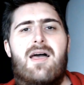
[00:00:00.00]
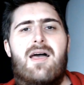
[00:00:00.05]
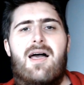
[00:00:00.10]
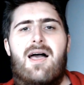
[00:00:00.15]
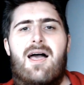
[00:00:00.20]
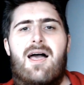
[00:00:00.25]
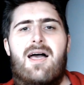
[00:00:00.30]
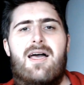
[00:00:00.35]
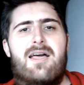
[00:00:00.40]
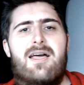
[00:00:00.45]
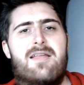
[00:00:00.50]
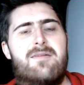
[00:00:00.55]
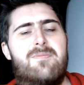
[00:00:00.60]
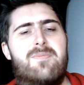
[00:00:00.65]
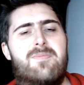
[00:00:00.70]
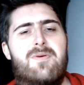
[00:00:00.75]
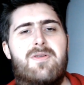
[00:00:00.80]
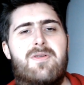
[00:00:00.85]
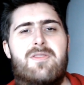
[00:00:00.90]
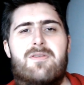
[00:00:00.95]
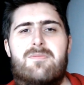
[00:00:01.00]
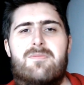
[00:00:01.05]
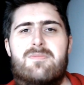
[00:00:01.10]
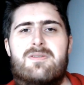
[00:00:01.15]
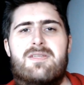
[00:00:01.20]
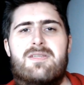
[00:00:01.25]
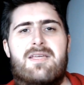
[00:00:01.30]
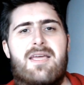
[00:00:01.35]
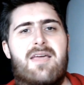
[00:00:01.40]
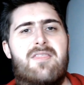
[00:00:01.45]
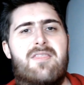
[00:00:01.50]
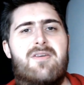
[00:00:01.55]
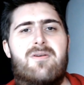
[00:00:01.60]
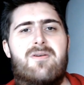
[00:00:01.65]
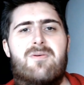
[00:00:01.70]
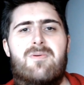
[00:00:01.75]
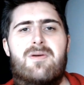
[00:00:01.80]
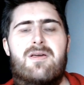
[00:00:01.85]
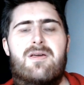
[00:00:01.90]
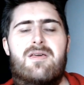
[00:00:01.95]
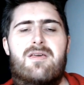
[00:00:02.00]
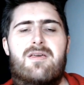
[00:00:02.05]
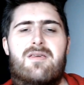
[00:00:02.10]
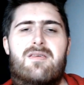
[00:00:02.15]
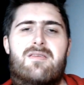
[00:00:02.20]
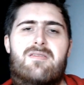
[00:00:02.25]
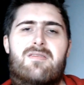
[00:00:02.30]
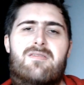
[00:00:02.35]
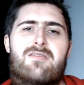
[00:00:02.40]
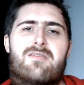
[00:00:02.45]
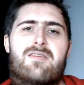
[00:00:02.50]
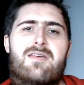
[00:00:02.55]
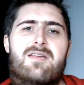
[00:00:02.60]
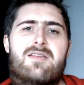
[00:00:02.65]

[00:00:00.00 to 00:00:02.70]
and put them together with